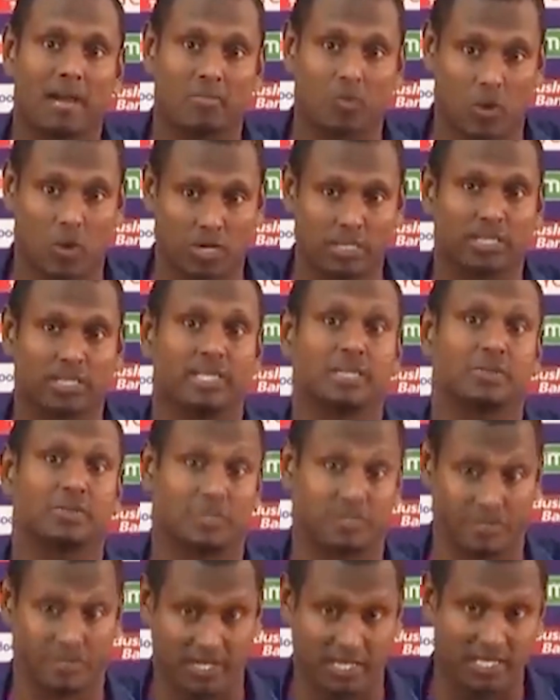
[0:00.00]
walked into
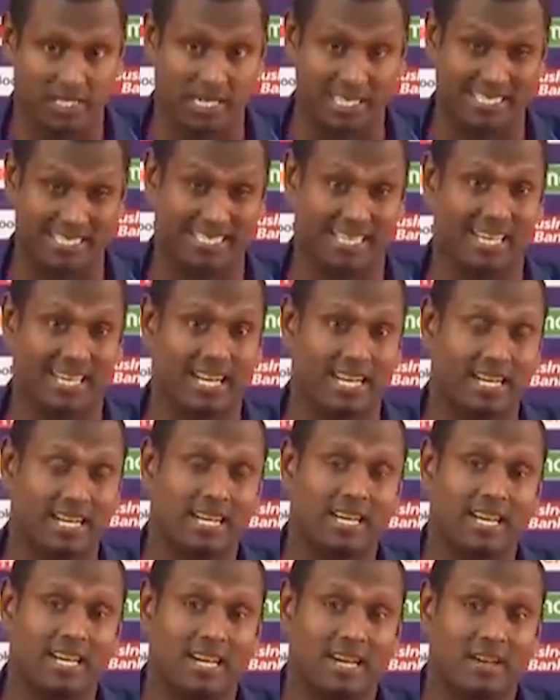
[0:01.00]
the crease, I still had
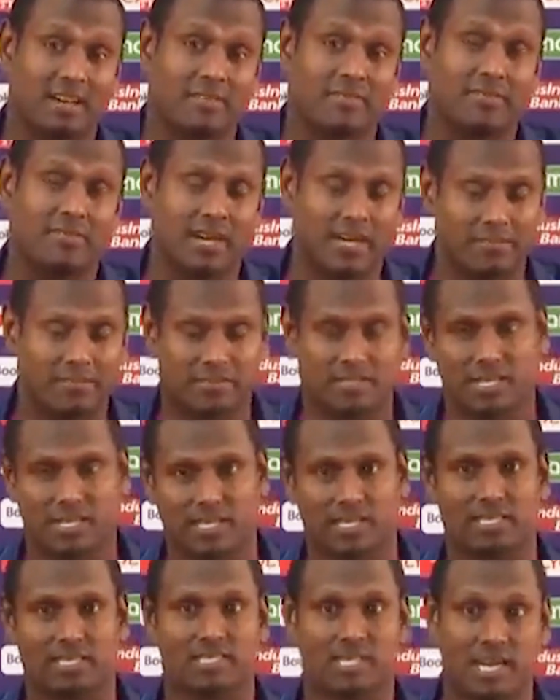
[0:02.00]
5
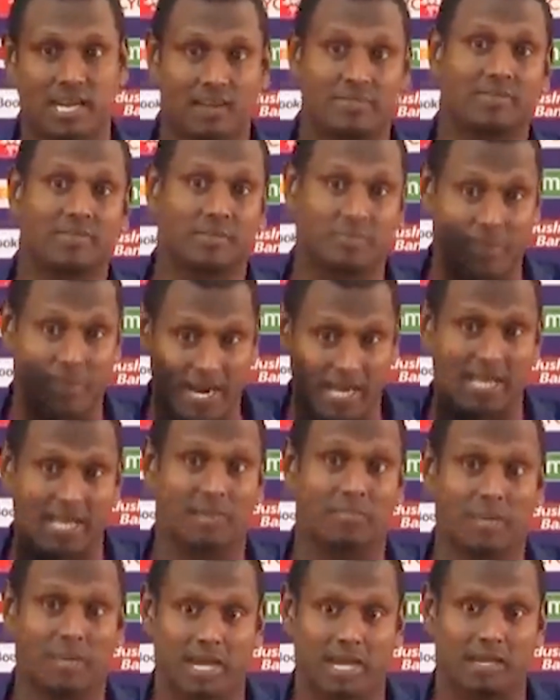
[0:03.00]
seconds after
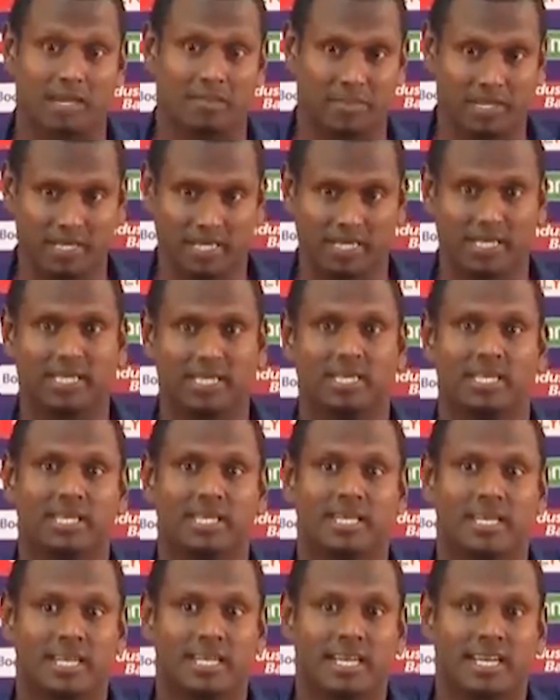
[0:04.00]
breaking my helmet,
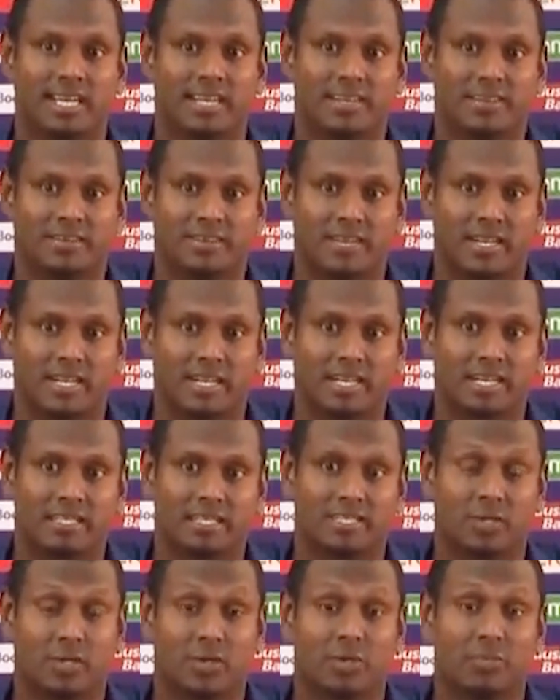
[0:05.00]
right?
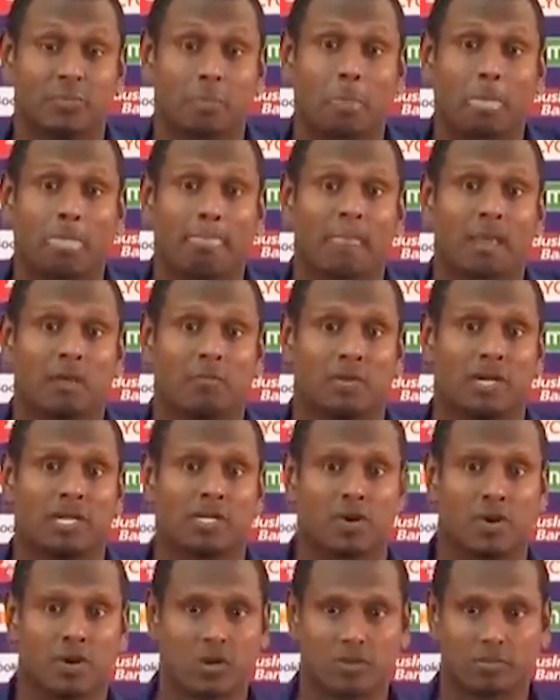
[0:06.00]
So we
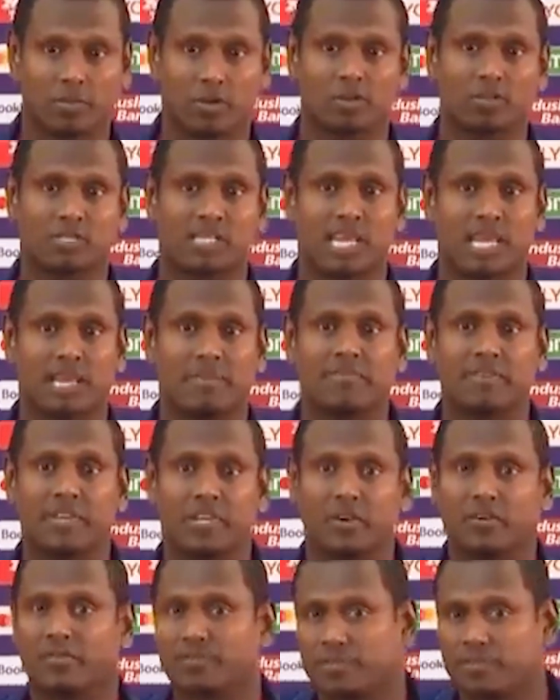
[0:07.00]
talk about
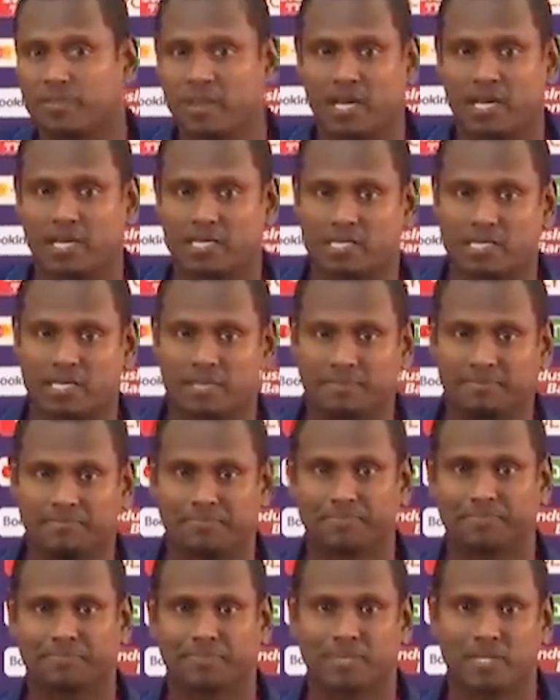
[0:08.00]
safety of the players,
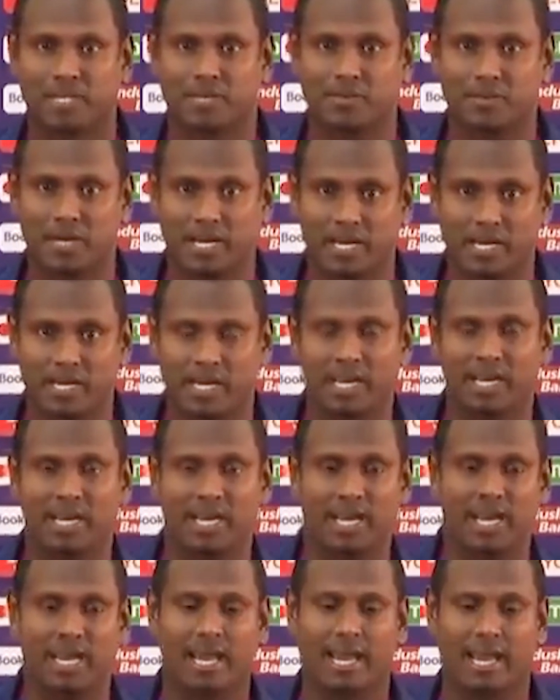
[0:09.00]
right?
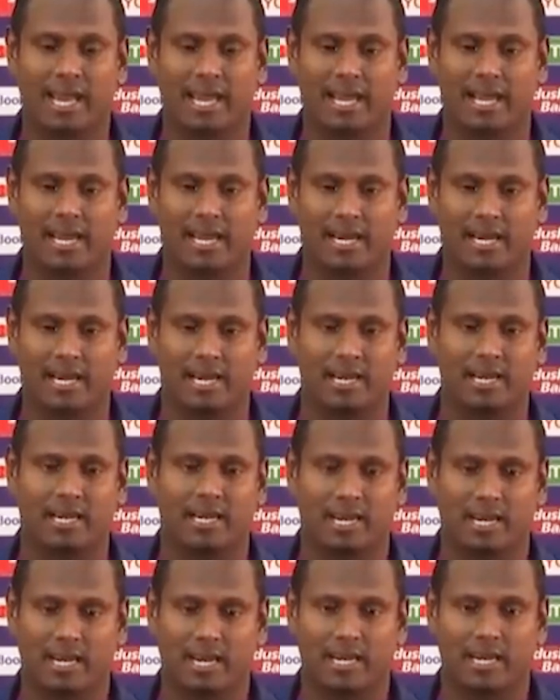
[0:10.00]
And
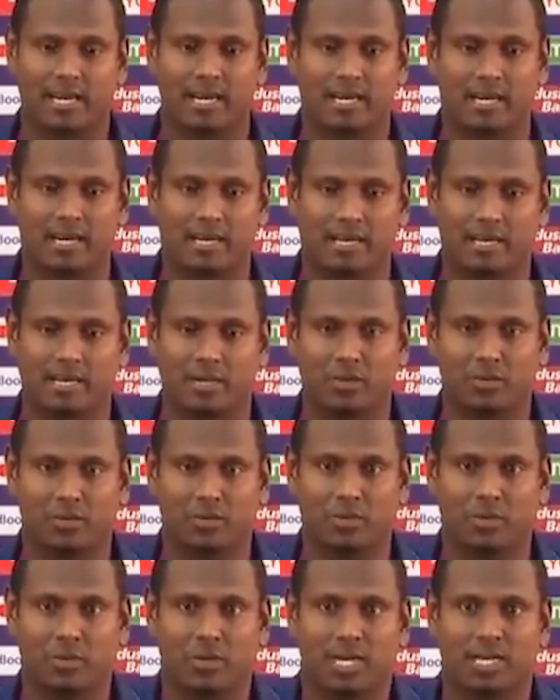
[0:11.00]

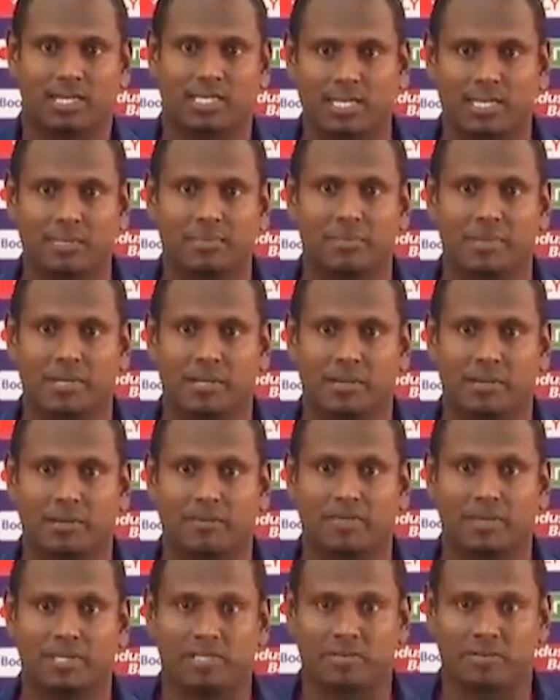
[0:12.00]
you guys tell me
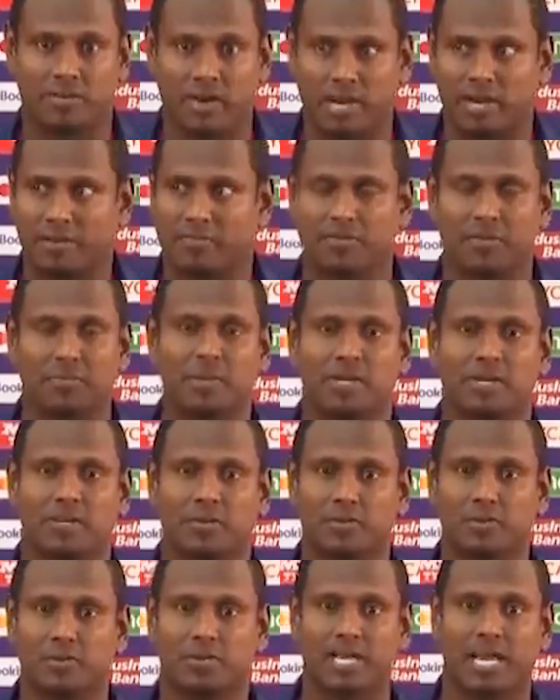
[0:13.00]
if it's right for me
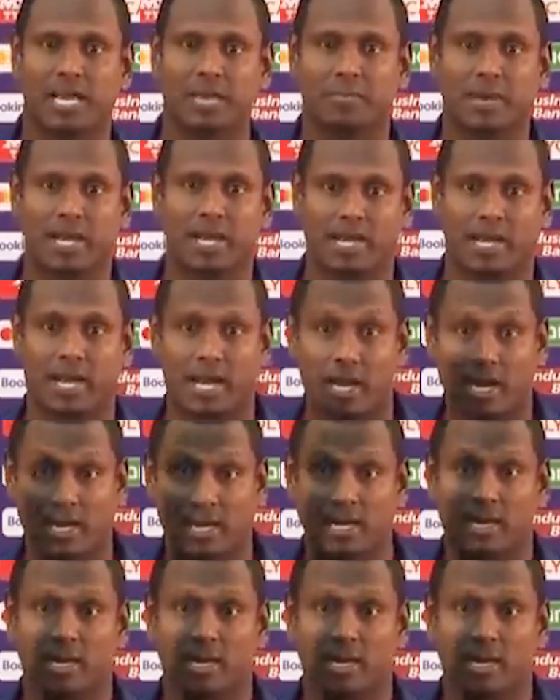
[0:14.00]
to take my guard